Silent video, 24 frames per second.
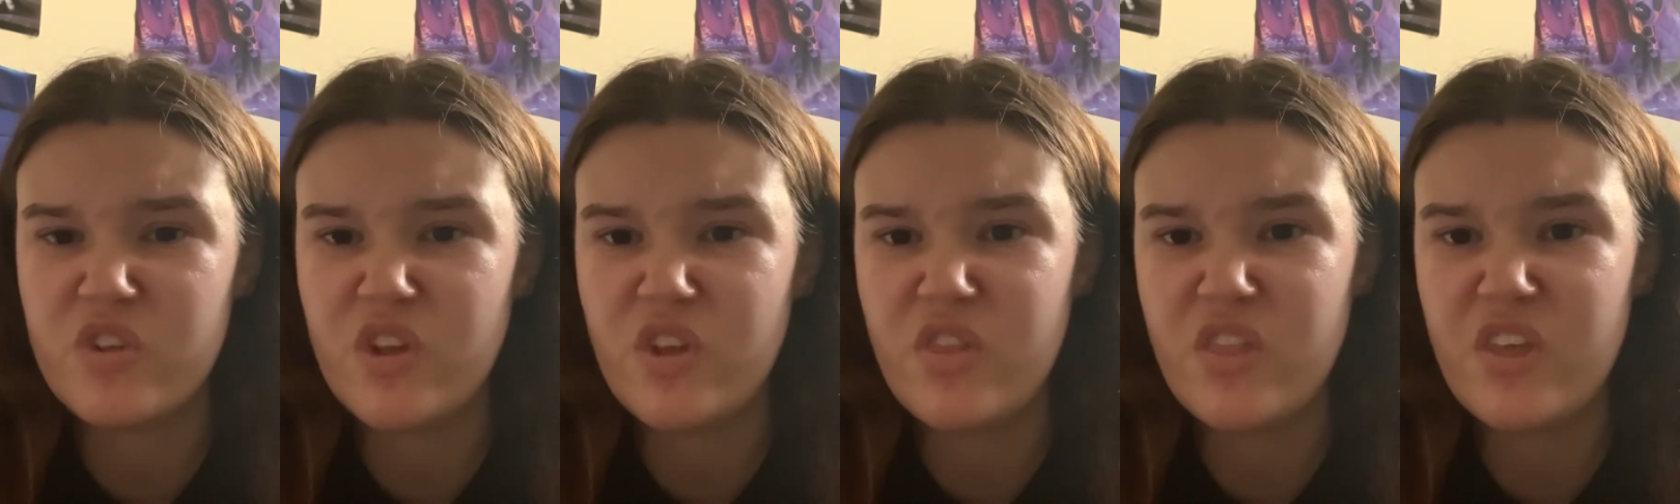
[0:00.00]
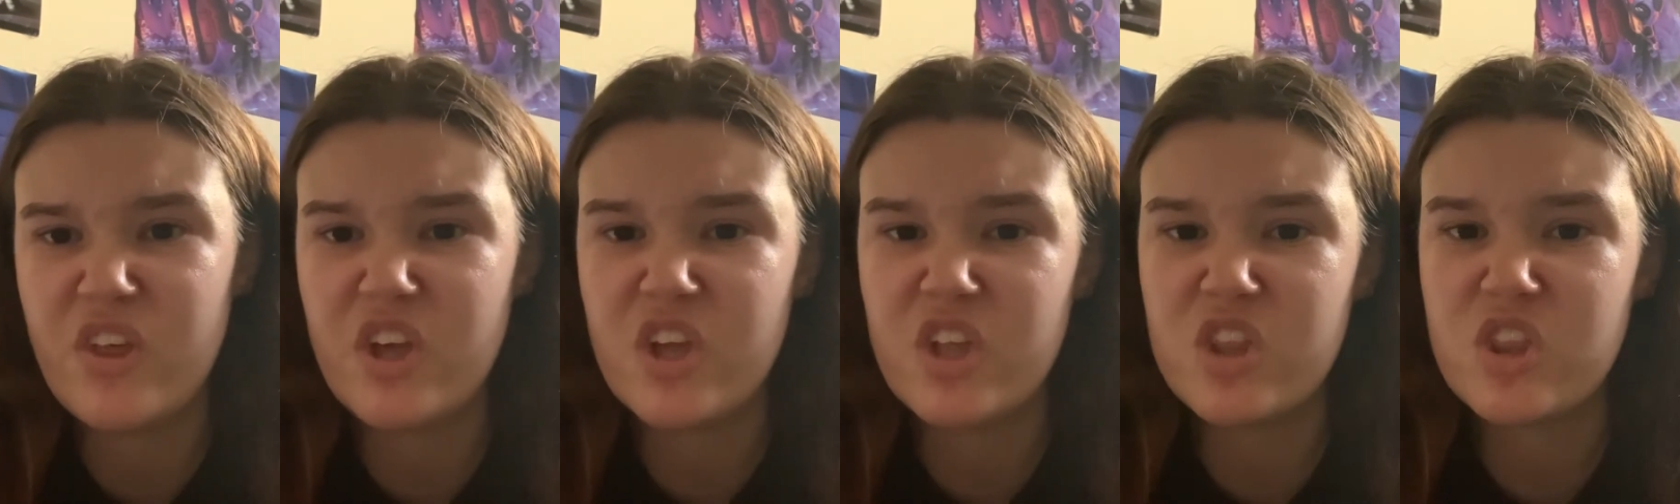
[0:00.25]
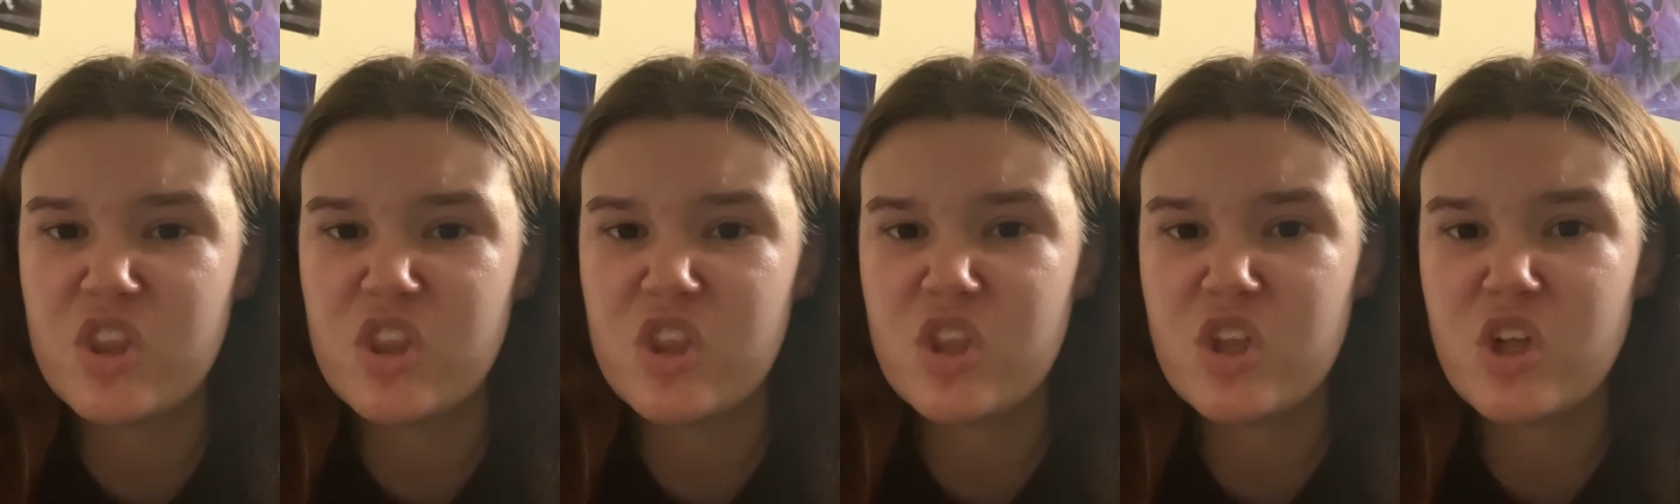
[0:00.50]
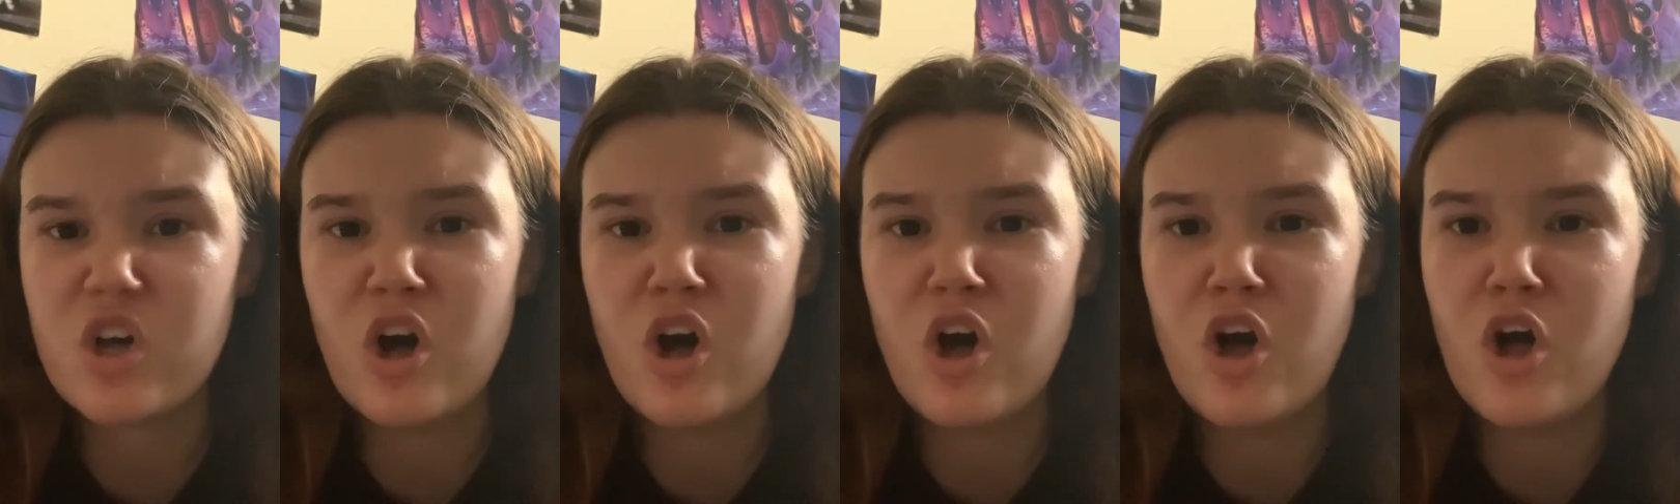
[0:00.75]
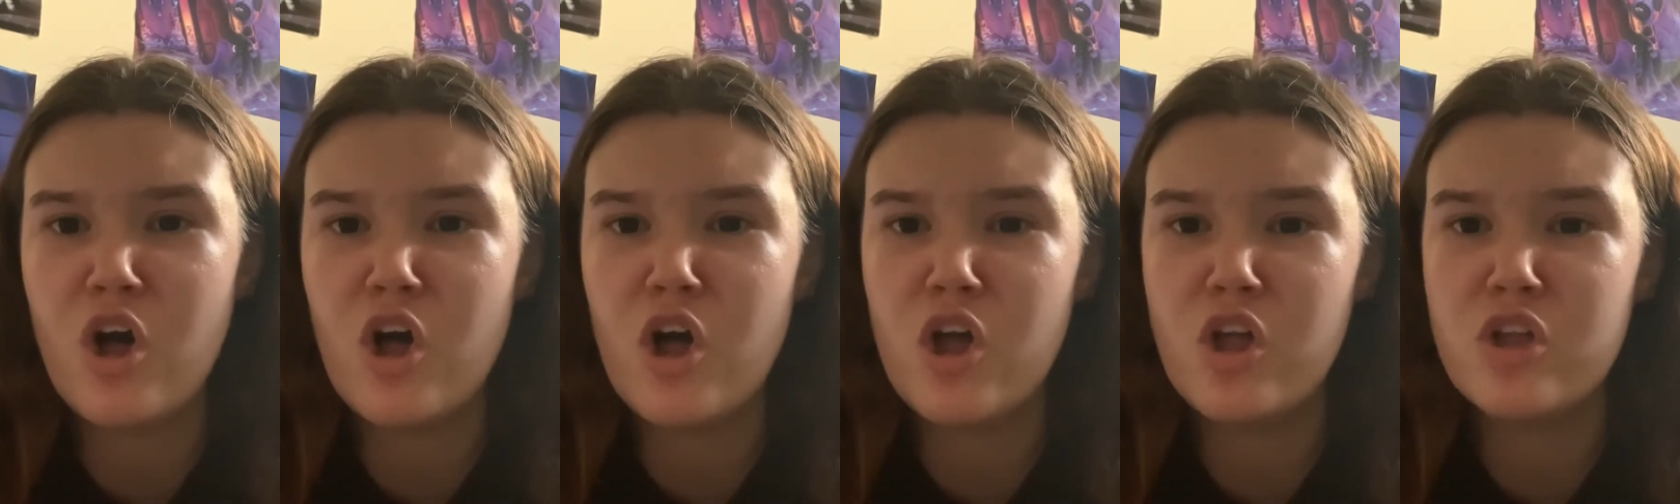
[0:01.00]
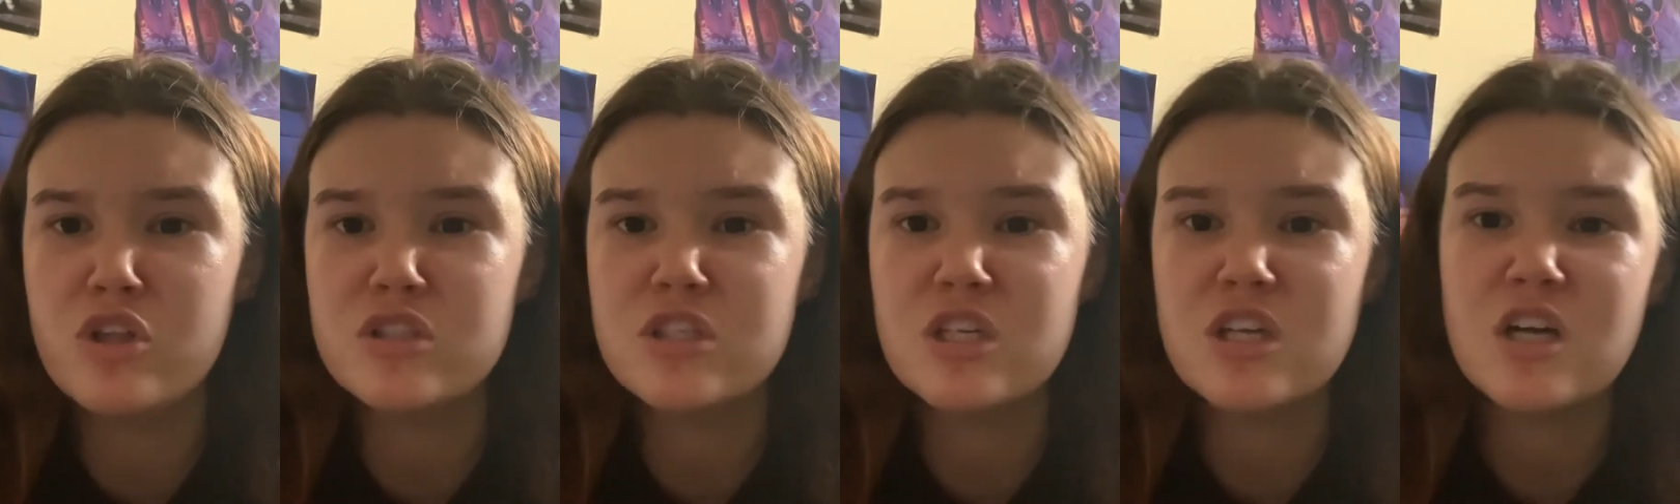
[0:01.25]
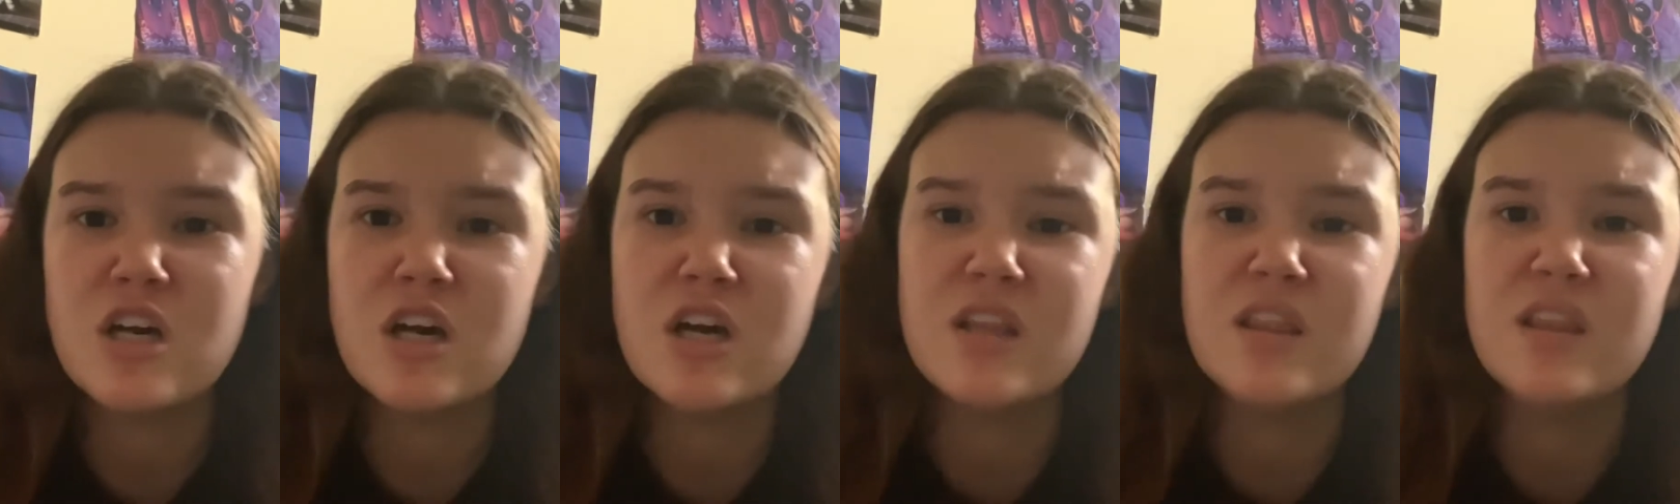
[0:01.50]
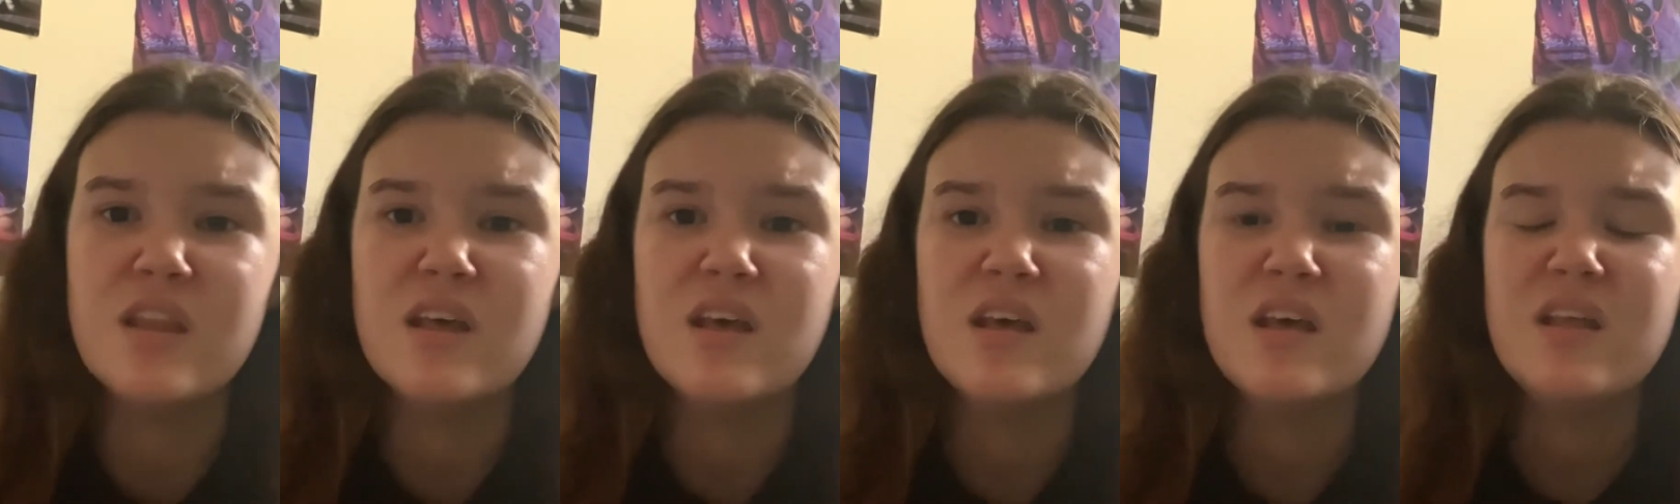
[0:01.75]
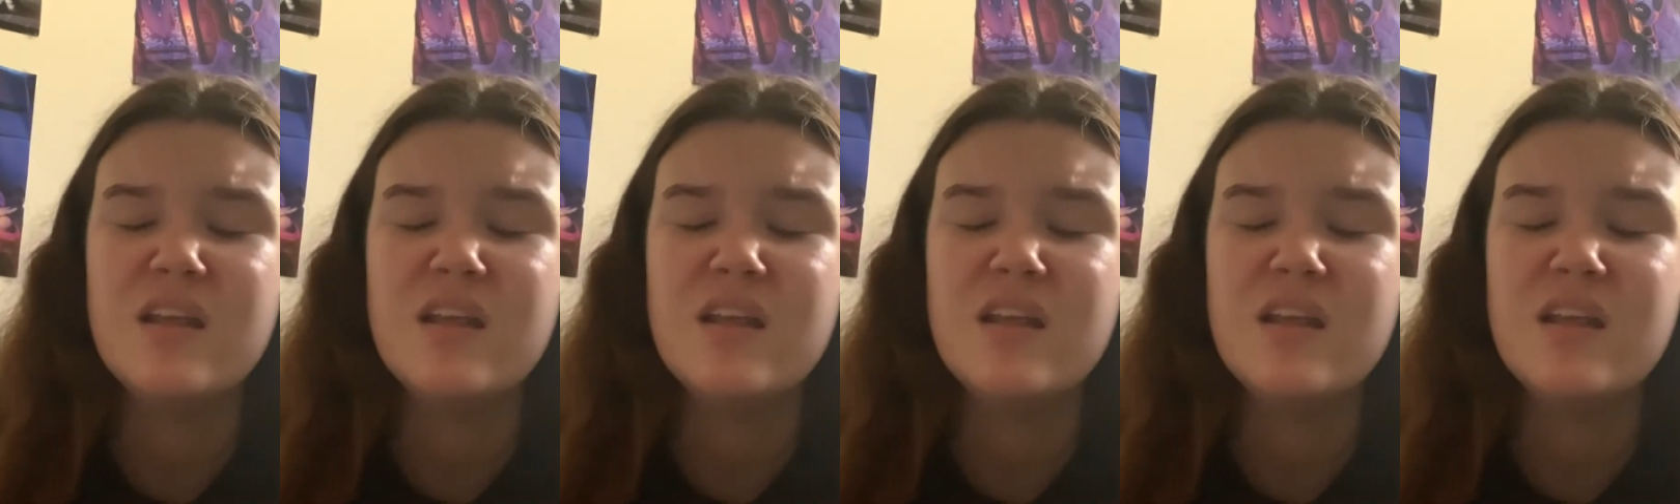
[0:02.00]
I think it's called, on,